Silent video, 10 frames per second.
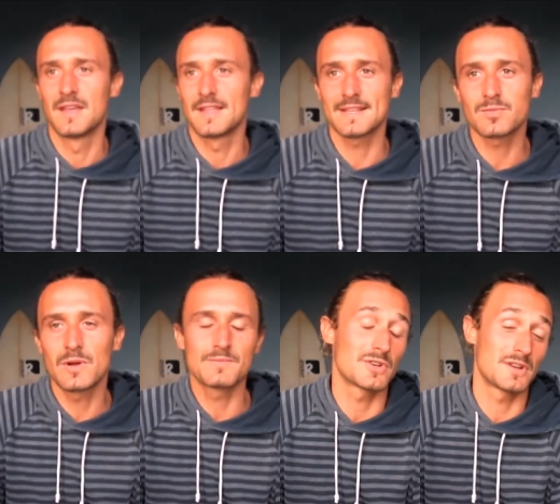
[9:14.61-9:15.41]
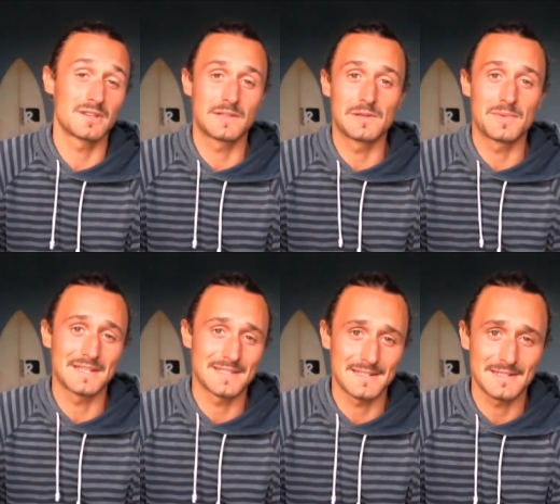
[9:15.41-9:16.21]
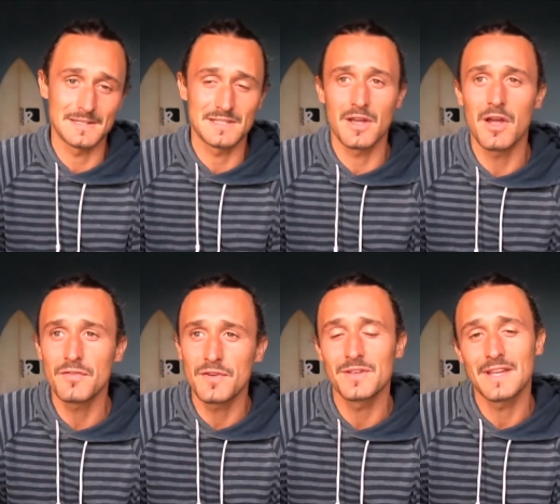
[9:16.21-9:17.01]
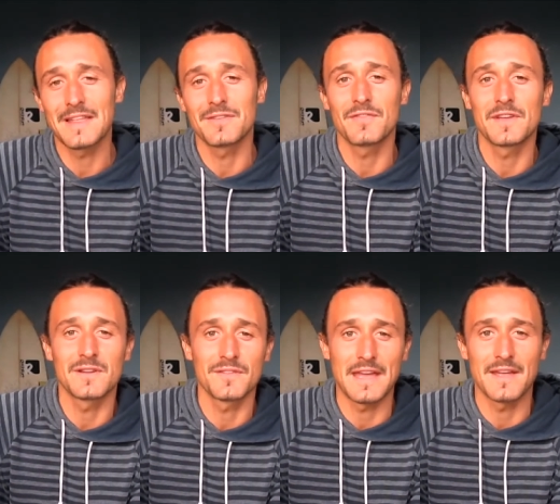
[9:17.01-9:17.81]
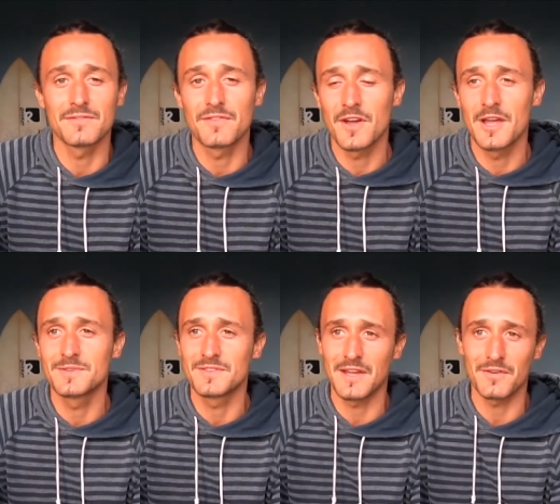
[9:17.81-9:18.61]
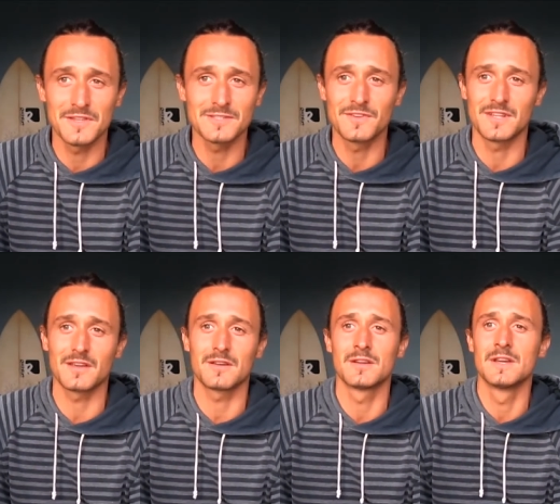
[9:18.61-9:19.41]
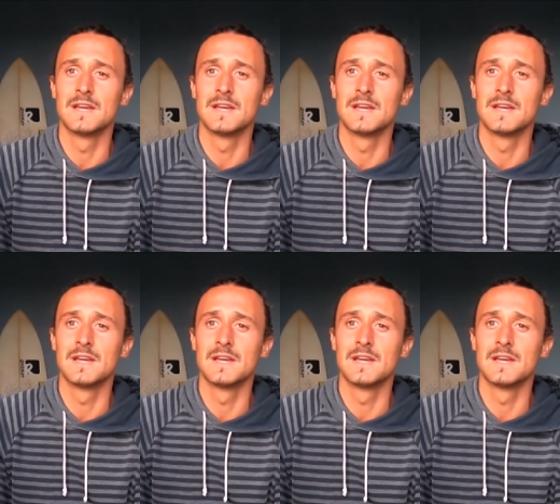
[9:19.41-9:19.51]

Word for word: that's what I'm trying to do basically so hopefully you get the feel of that the vibes of that off this video